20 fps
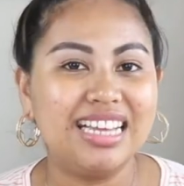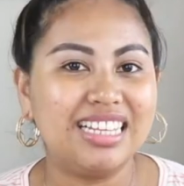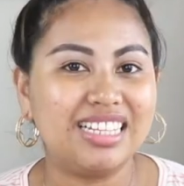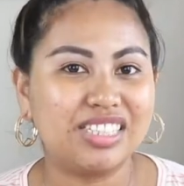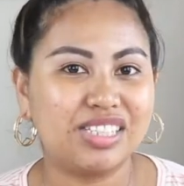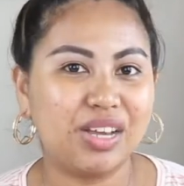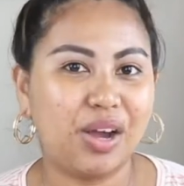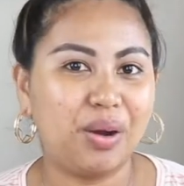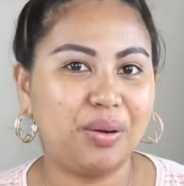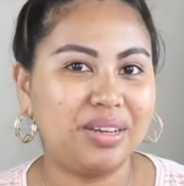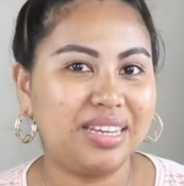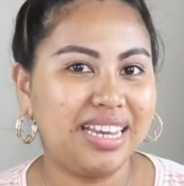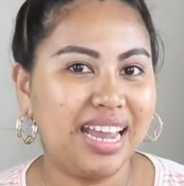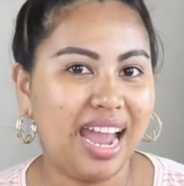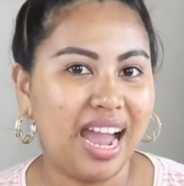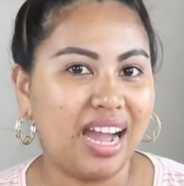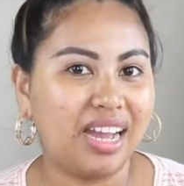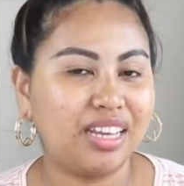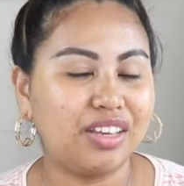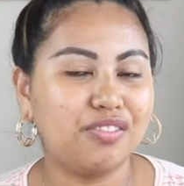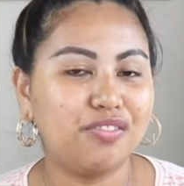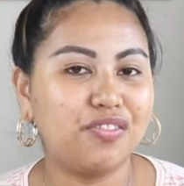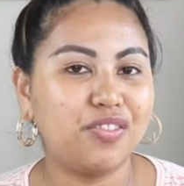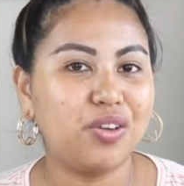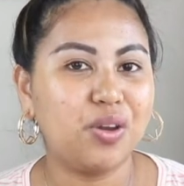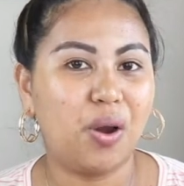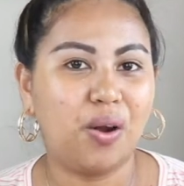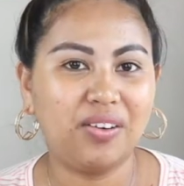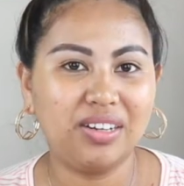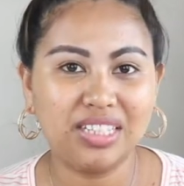So yeah, if
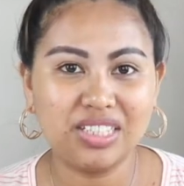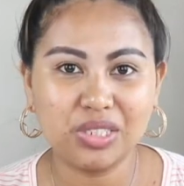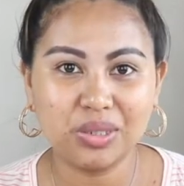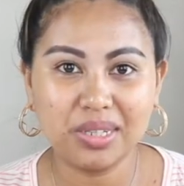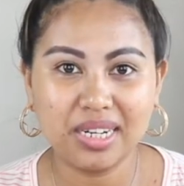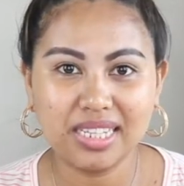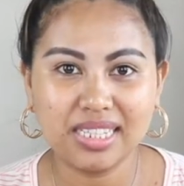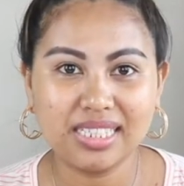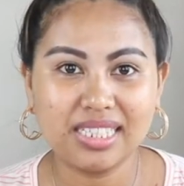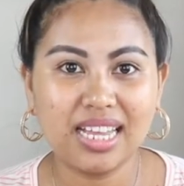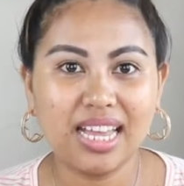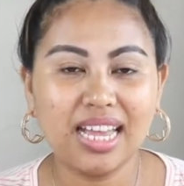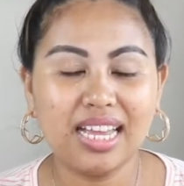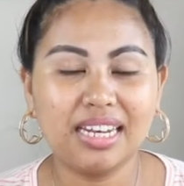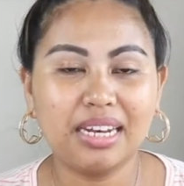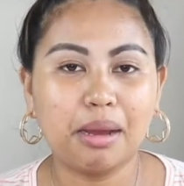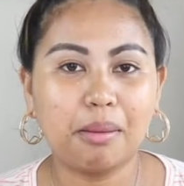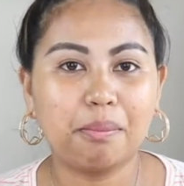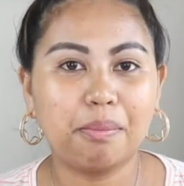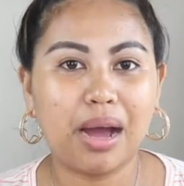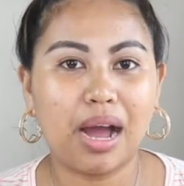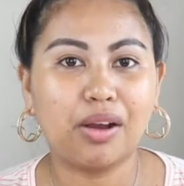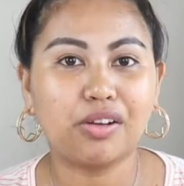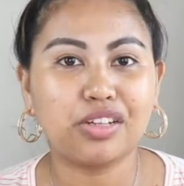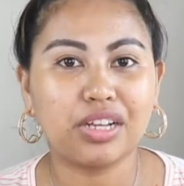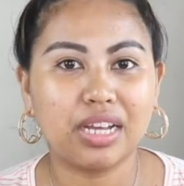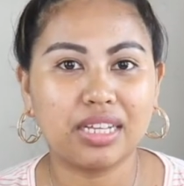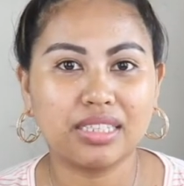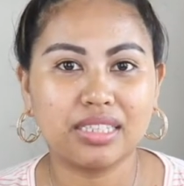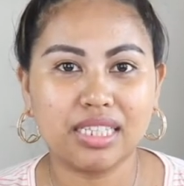you're interested
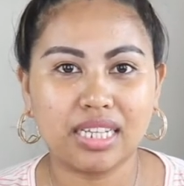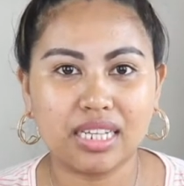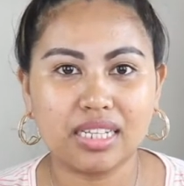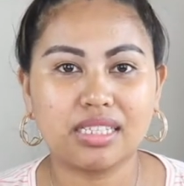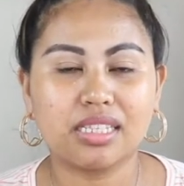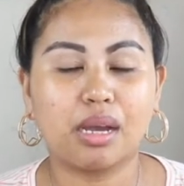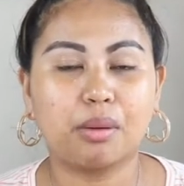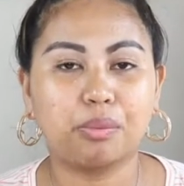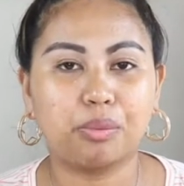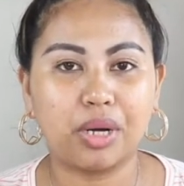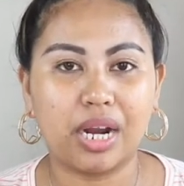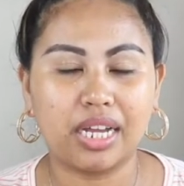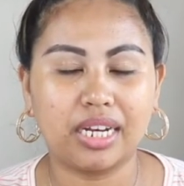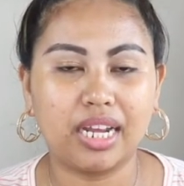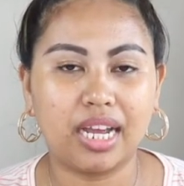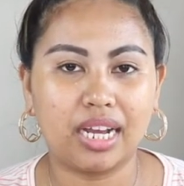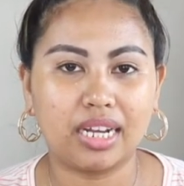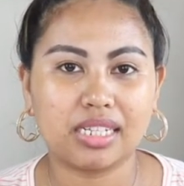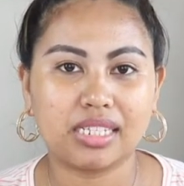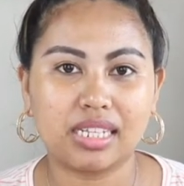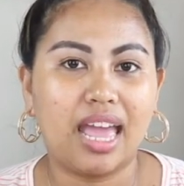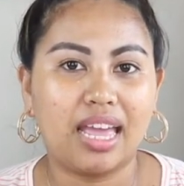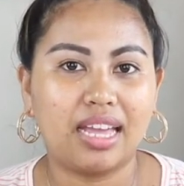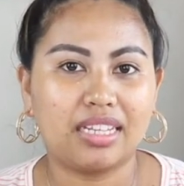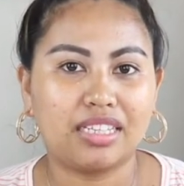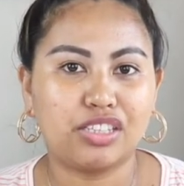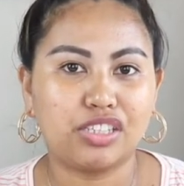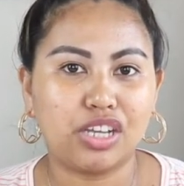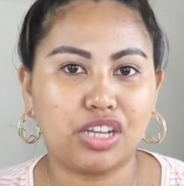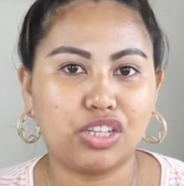about these products
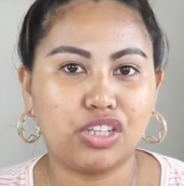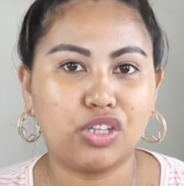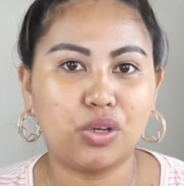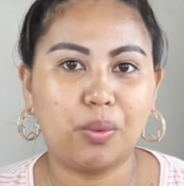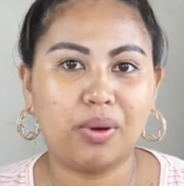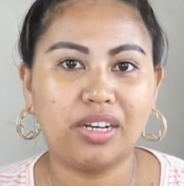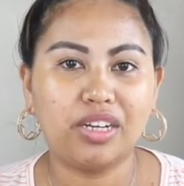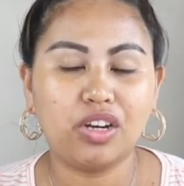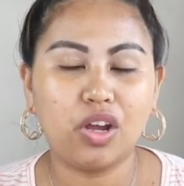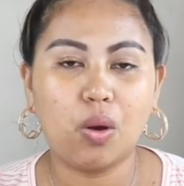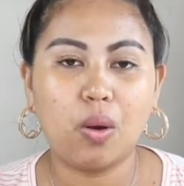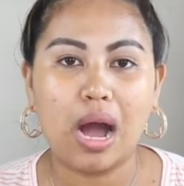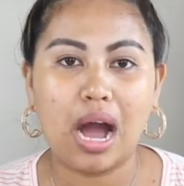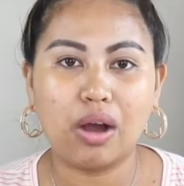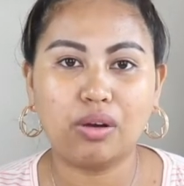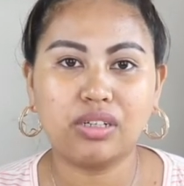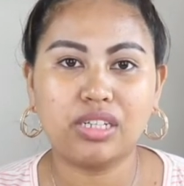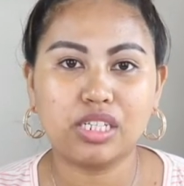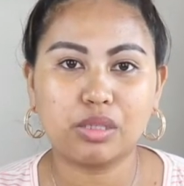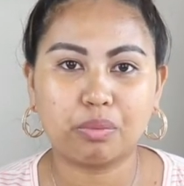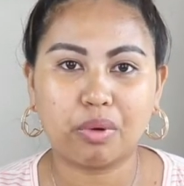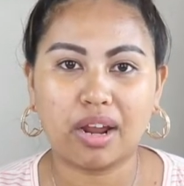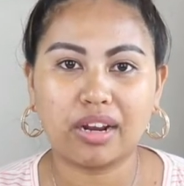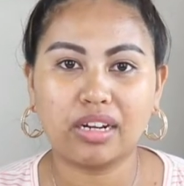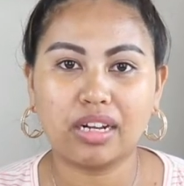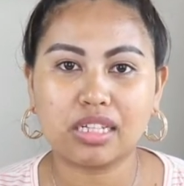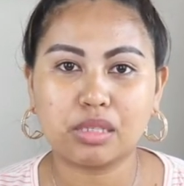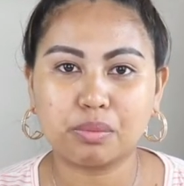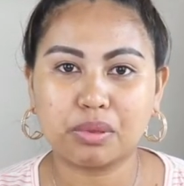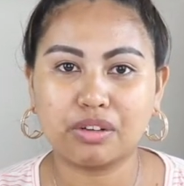and you want to know how these
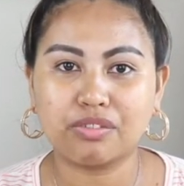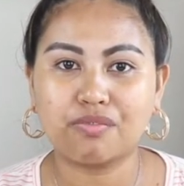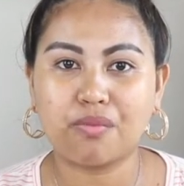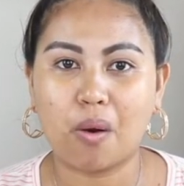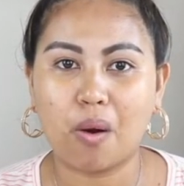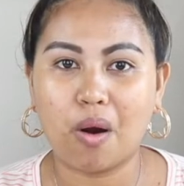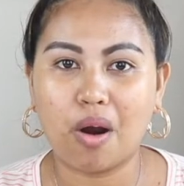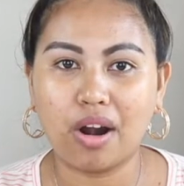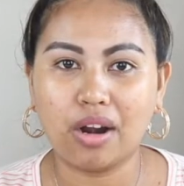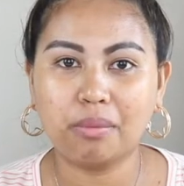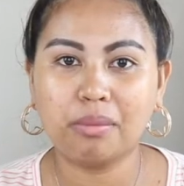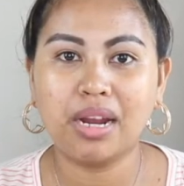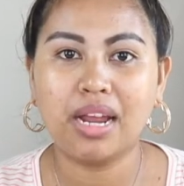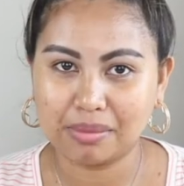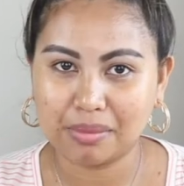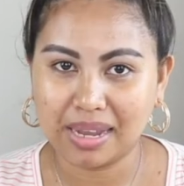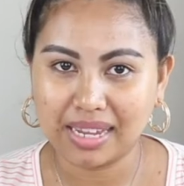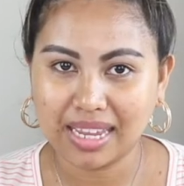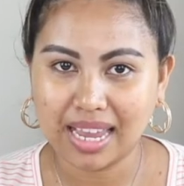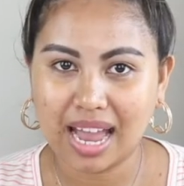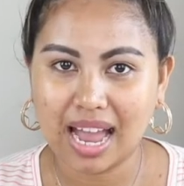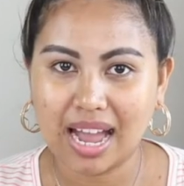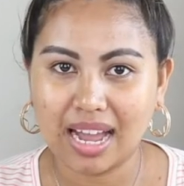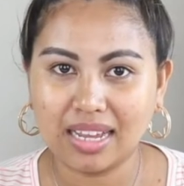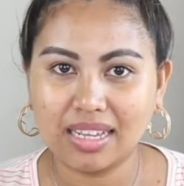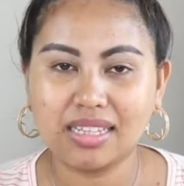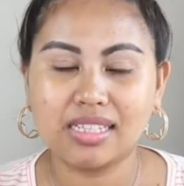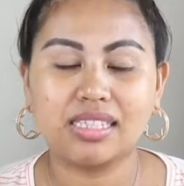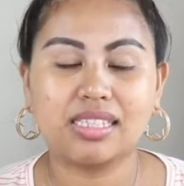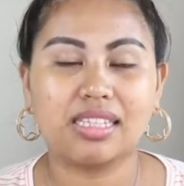products perform in my
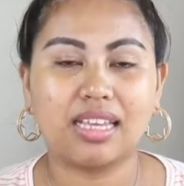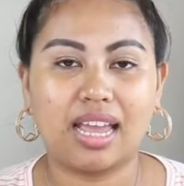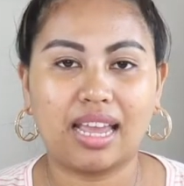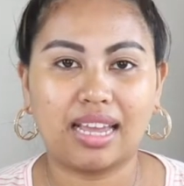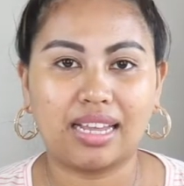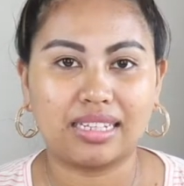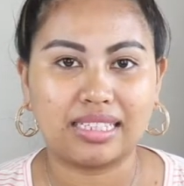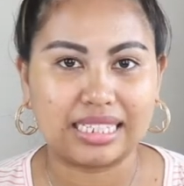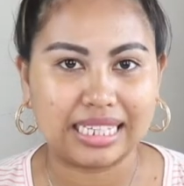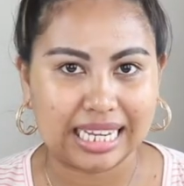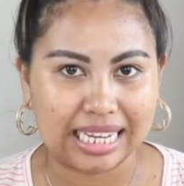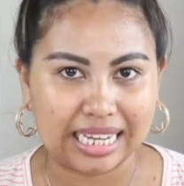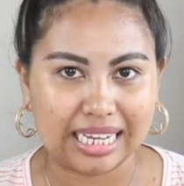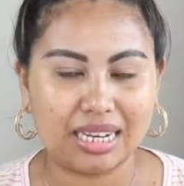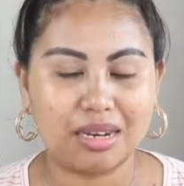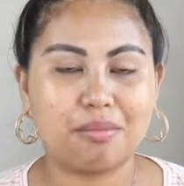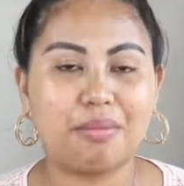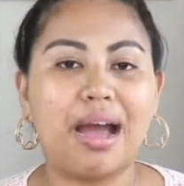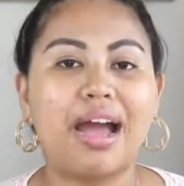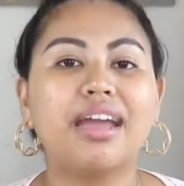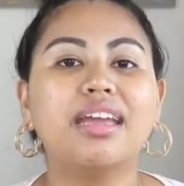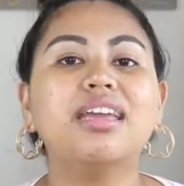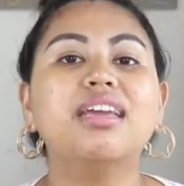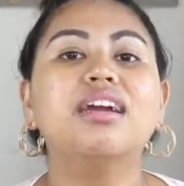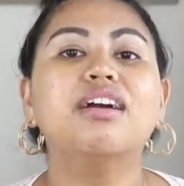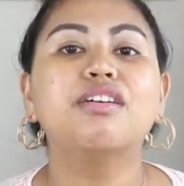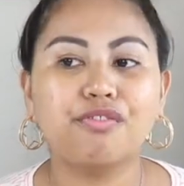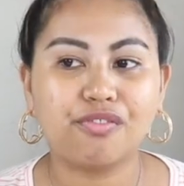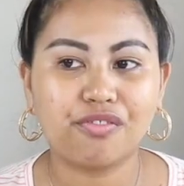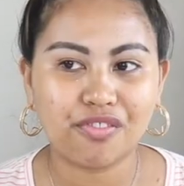eyes and in my
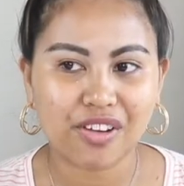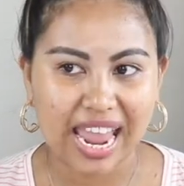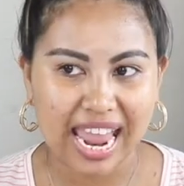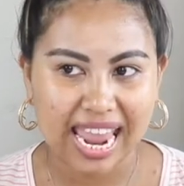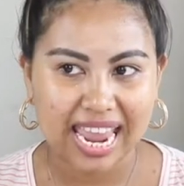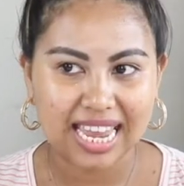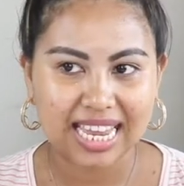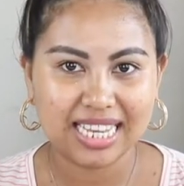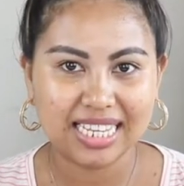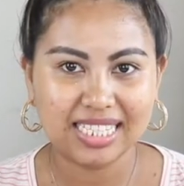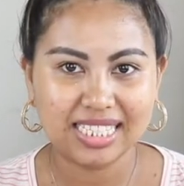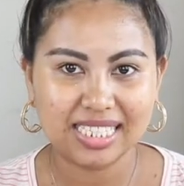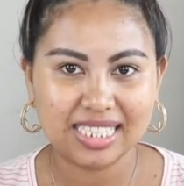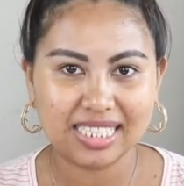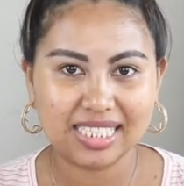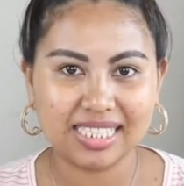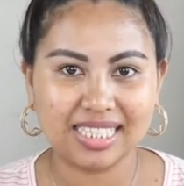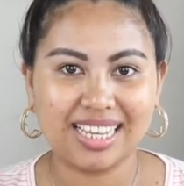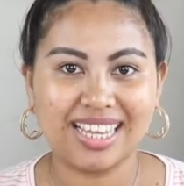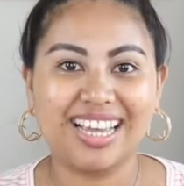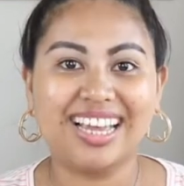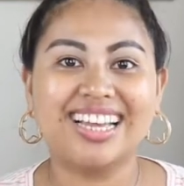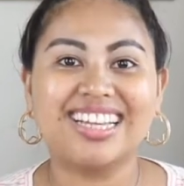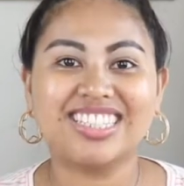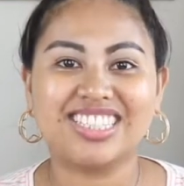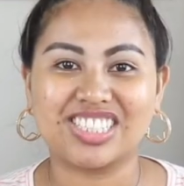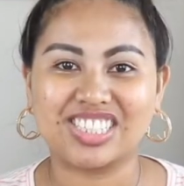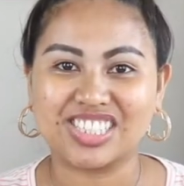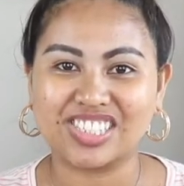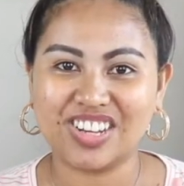face,
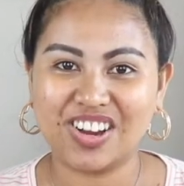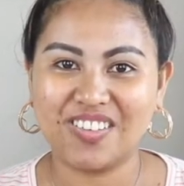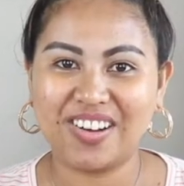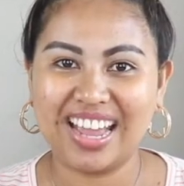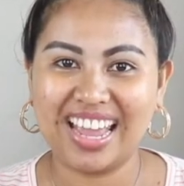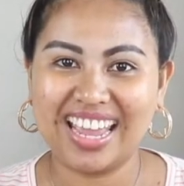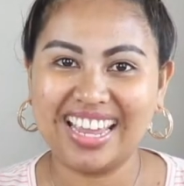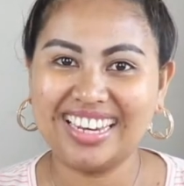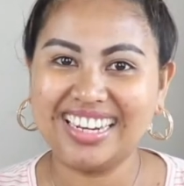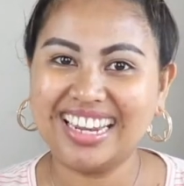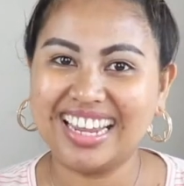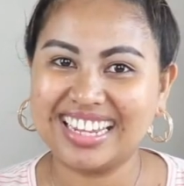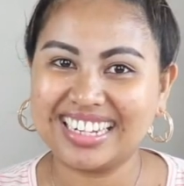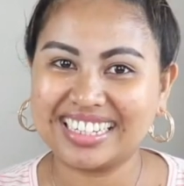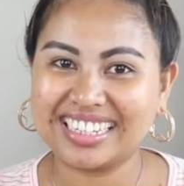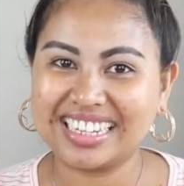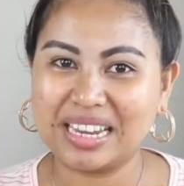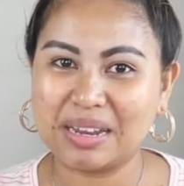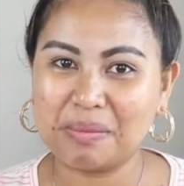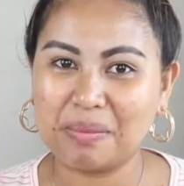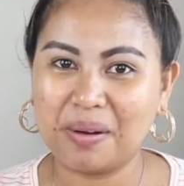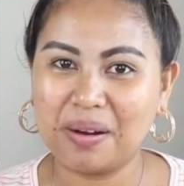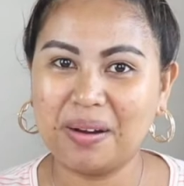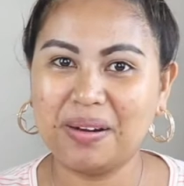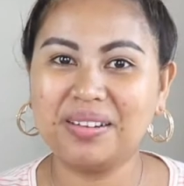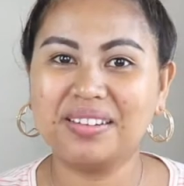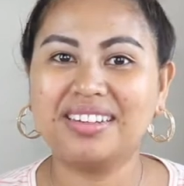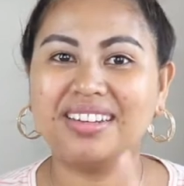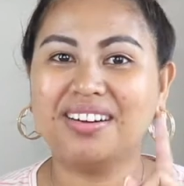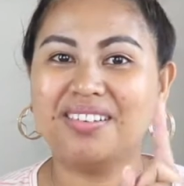just go ahead and keep
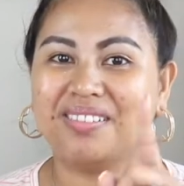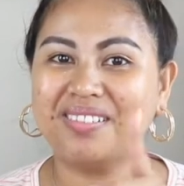on